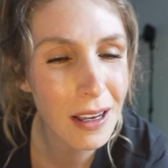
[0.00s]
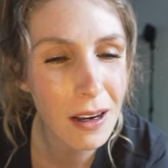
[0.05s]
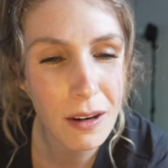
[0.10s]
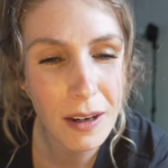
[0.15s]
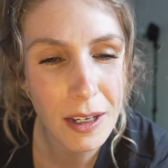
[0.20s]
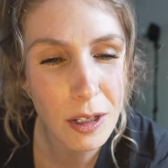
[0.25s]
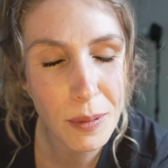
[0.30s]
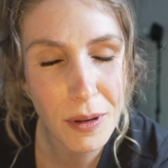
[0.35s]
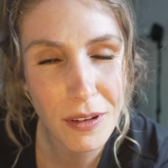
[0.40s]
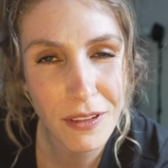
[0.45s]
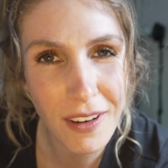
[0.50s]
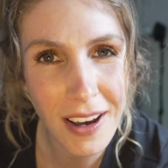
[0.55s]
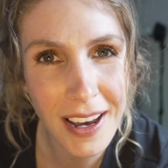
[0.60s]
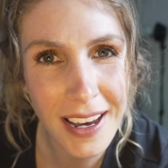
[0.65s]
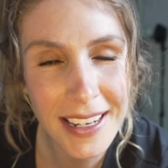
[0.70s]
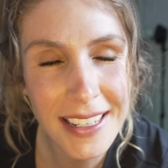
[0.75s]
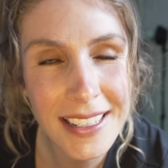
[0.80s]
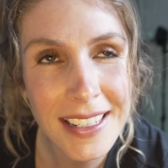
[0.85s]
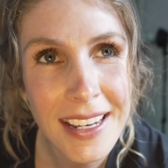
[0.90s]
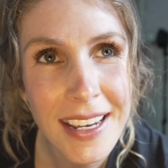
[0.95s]
oh, it'll be
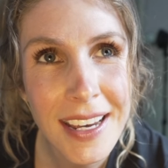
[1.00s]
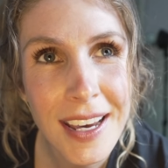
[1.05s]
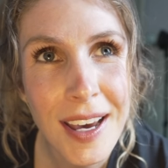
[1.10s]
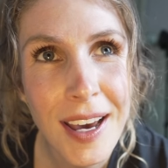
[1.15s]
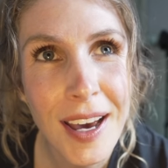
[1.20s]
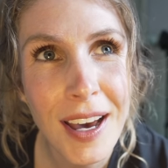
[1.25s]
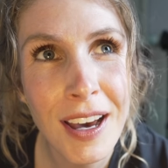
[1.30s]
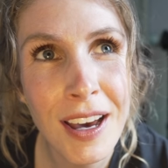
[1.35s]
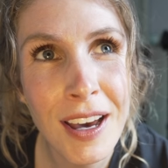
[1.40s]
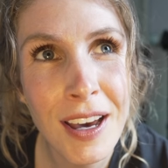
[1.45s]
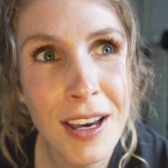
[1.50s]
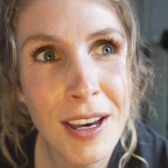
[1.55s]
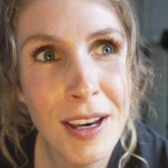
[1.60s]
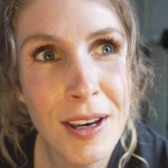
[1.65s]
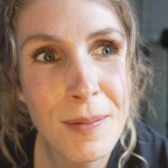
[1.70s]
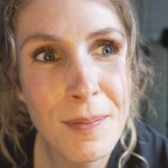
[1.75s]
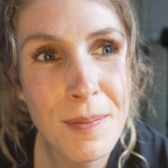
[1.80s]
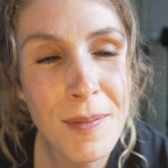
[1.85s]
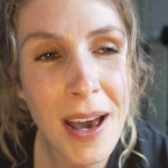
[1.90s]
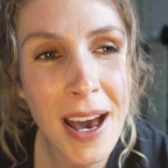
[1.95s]
fine.
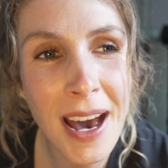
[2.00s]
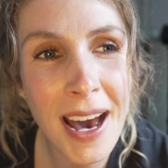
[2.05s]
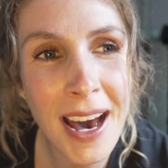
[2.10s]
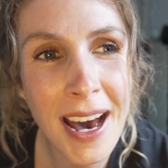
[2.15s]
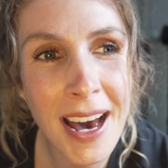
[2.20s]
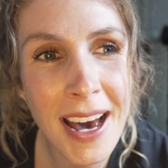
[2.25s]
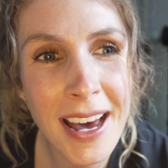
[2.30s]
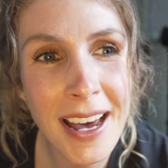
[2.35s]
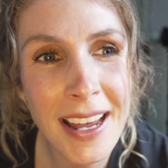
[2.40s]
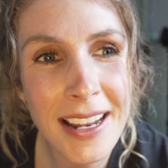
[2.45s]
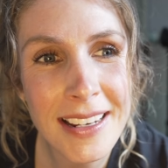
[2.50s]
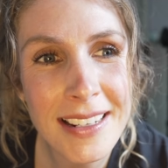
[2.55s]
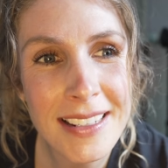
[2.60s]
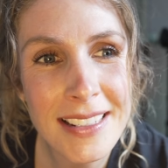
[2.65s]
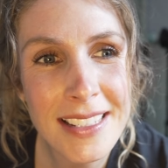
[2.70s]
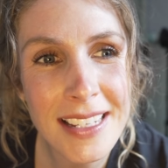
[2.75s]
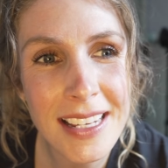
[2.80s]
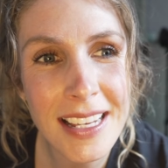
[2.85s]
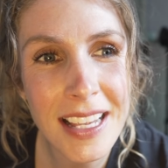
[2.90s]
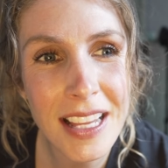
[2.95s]

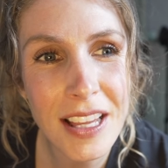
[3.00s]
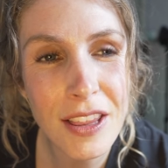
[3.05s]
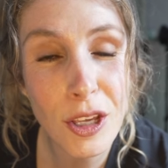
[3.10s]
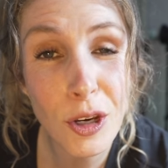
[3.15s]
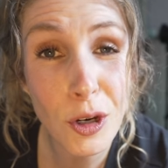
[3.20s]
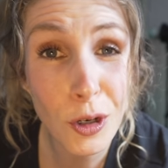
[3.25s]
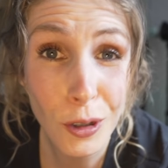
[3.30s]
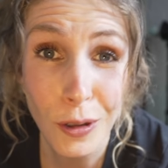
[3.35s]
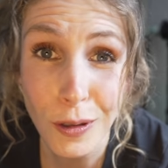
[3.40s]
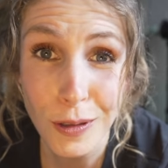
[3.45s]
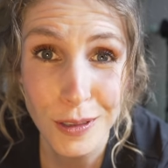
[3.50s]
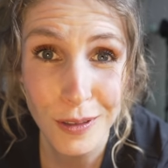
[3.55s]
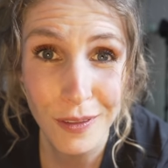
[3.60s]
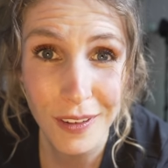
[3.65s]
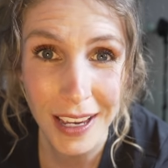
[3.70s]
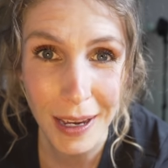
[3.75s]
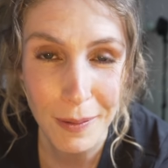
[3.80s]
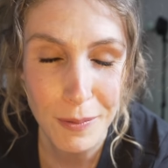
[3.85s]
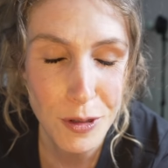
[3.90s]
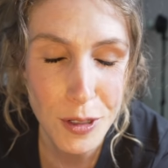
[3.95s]
And the cause of
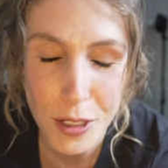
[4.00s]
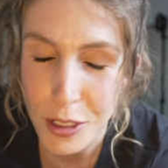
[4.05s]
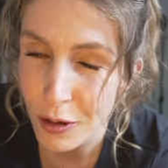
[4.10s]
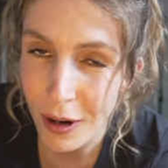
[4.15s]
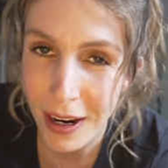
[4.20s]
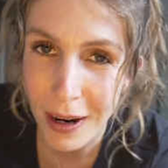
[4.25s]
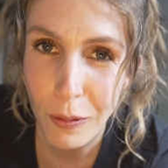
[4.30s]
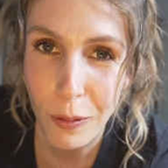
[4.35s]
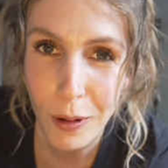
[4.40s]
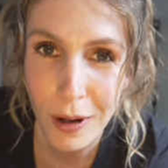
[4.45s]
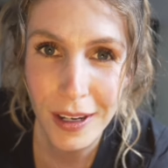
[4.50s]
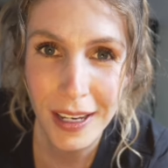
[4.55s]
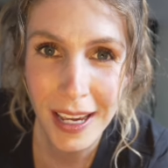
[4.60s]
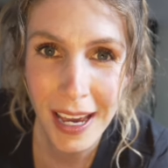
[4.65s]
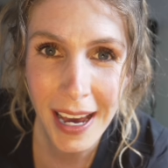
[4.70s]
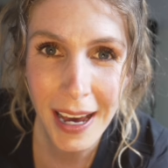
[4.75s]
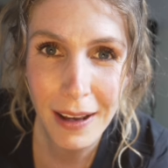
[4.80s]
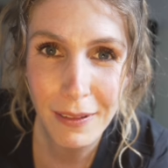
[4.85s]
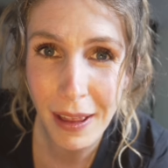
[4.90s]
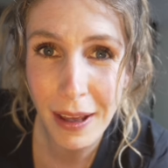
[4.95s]
it, I'm just trying to work
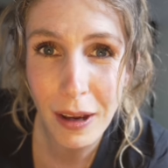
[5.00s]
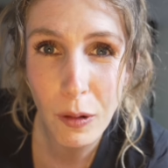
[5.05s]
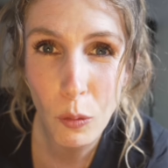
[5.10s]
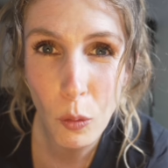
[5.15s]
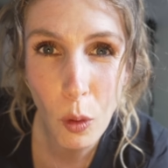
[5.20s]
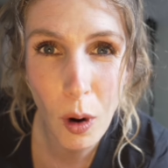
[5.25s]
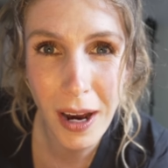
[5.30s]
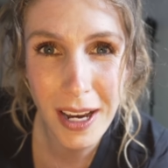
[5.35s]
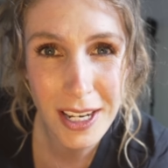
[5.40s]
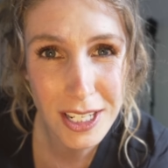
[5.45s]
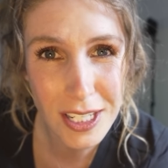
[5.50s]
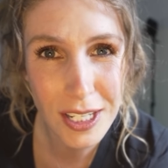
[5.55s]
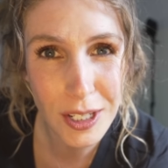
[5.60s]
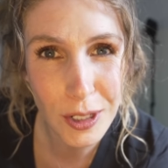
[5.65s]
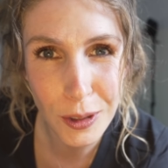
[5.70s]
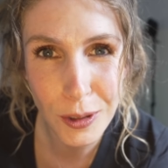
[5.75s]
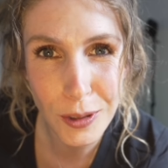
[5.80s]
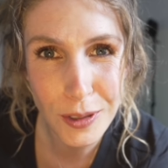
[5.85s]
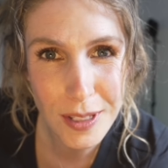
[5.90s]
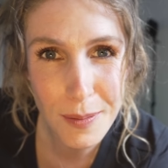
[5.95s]
out like what actually
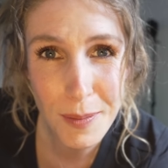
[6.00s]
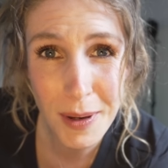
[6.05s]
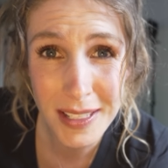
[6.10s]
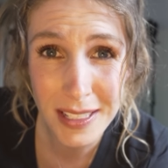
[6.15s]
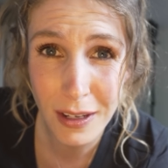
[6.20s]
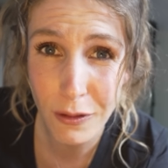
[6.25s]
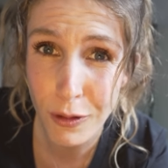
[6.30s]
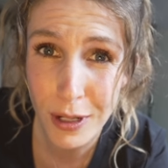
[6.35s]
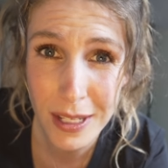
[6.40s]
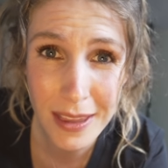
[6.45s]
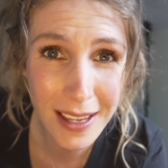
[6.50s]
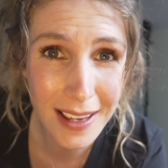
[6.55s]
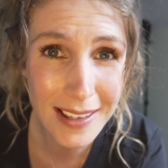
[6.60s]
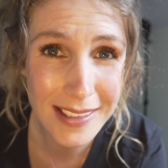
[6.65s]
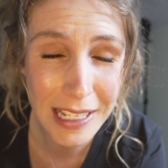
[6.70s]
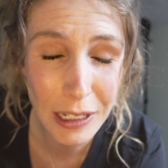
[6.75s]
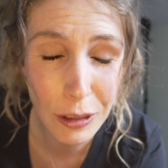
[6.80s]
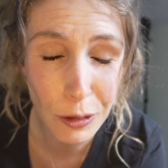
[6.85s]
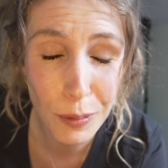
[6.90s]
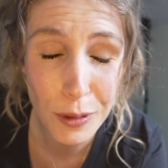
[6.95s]
caused it, because I've ridden that
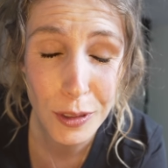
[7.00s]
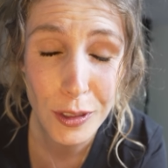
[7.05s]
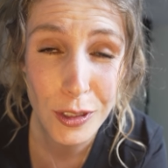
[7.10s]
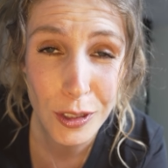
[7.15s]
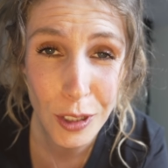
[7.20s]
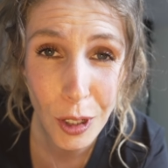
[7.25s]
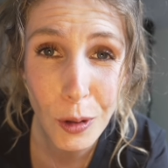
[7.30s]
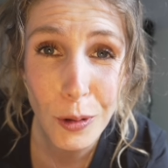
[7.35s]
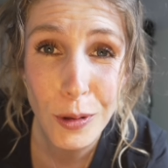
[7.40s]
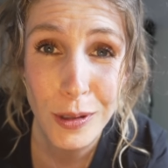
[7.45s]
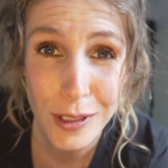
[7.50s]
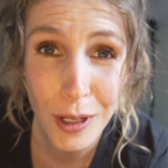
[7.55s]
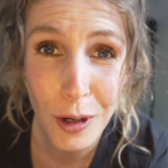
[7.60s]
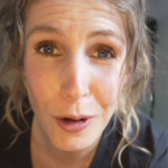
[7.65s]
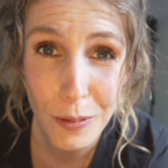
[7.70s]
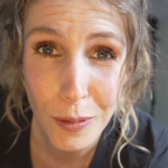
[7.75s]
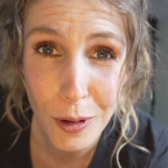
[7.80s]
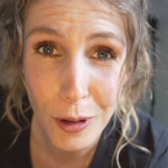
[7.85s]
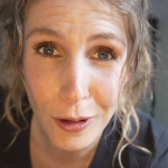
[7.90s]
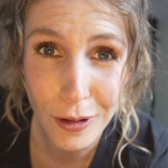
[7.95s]
setup so,
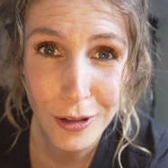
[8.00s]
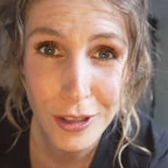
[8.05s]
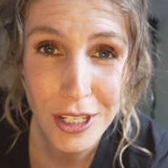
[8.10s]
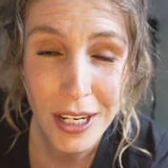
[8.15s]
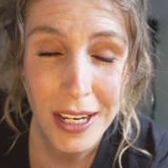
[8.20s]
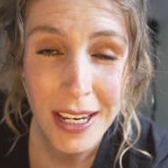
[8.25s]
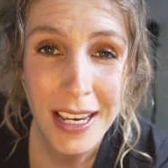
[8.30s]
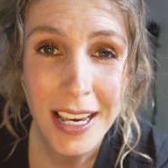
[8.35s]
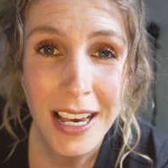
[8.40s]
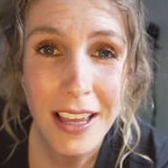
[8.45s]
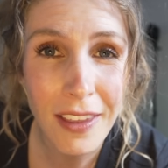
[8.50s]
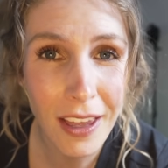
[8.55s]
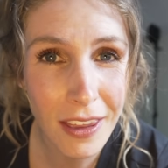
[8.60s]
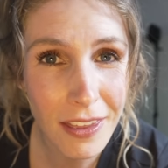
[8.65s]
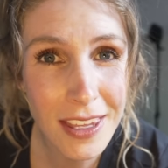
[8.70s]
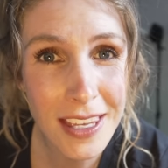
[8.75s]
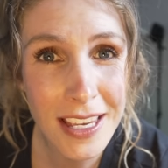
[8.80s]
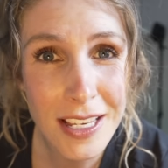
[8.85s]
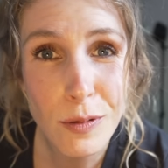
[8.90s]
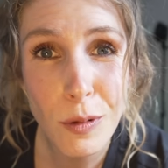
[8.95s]
so much that I
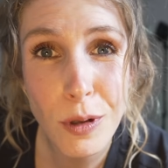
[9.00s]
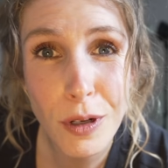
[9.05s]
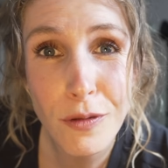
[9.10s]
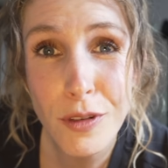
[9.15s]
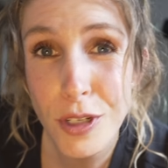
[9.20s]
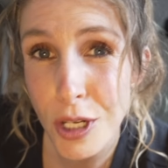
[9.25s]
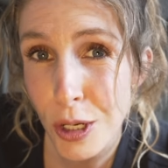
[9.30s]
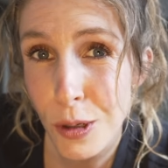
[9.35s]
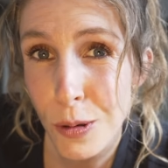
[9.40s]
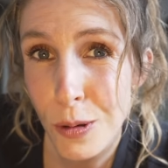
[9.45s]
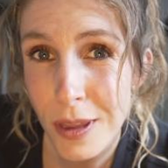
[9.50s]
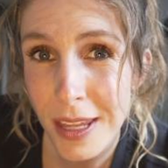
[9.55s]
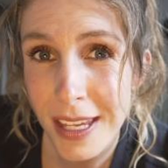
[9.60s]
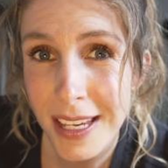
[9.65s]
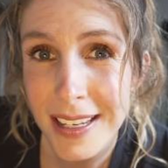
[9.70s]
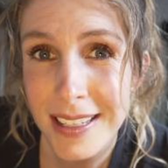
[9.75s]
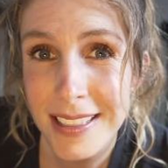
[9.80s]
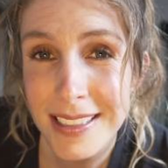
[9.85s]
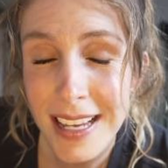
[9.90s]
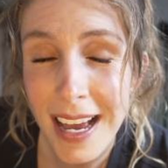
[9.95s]
think it's one of two
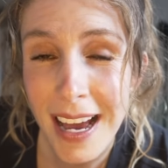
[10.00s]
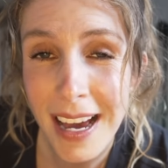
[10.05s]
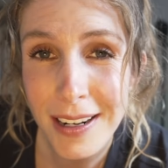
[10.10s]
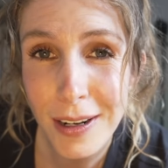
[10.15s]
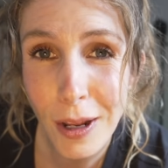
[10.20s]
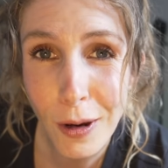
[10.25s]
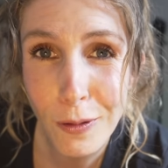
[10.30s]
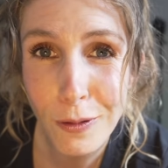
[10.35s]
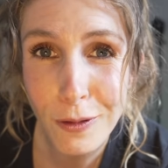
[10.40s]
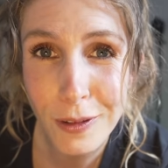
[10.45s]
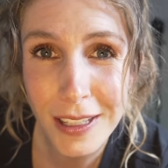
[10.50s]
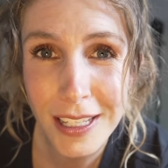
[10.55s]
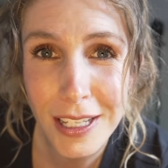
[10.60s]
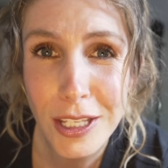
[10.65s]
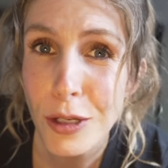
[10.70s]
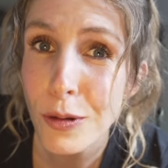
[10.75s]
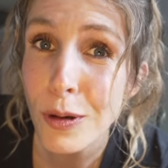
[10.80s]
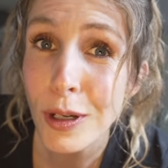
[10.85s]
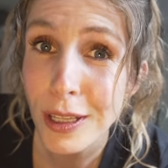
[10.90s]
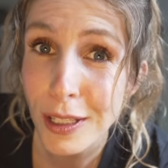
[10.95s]
things. And hopefully
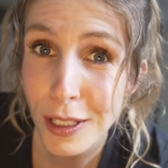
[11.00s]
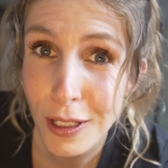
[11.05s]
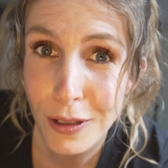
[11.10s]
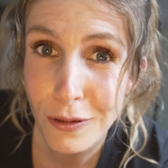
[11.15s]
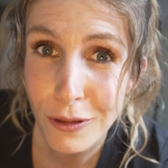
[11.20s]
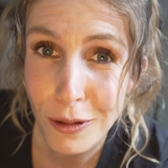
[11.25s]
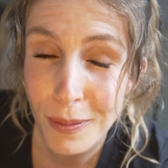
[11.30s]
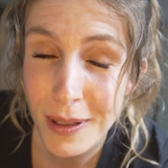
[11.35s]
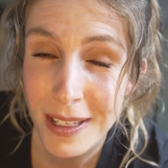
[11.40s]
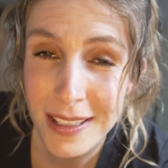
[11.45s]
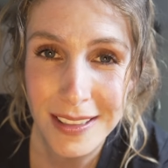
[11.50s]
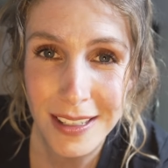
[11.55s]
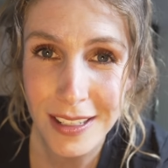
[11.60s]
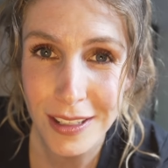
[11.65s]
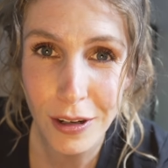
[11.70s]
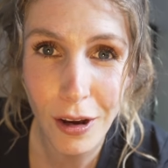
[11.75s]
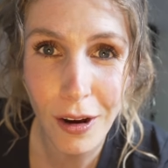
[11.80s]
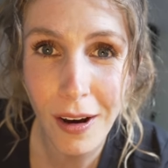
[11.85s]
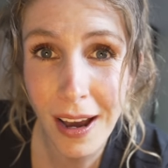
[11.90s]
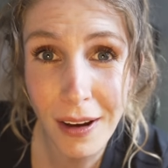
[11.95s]
you can learn from this
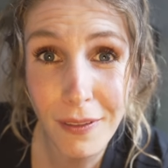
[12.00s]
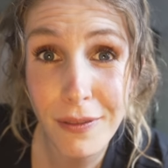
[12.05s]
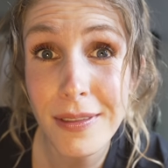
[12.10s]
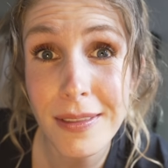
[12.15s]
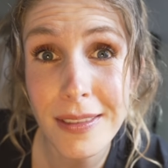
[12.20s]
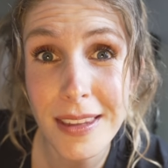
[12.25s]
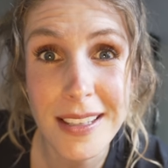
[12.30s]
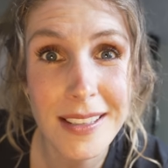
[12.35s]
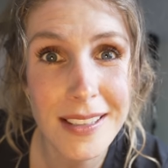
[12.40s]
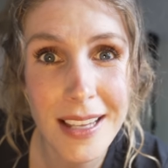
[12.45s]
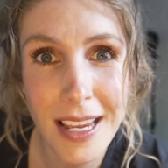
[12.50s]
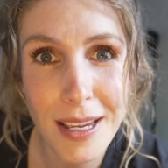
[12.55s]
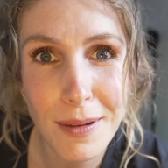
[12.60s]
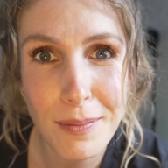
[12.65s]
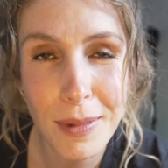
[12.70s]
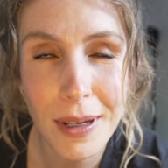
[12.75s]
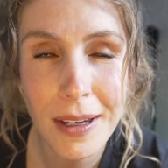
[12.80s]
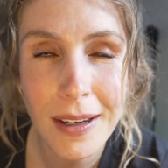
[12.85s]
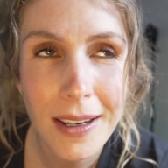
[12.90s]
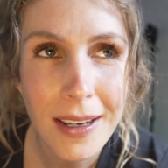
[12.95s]
and not have the
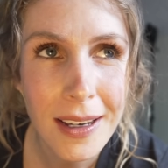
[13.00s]
same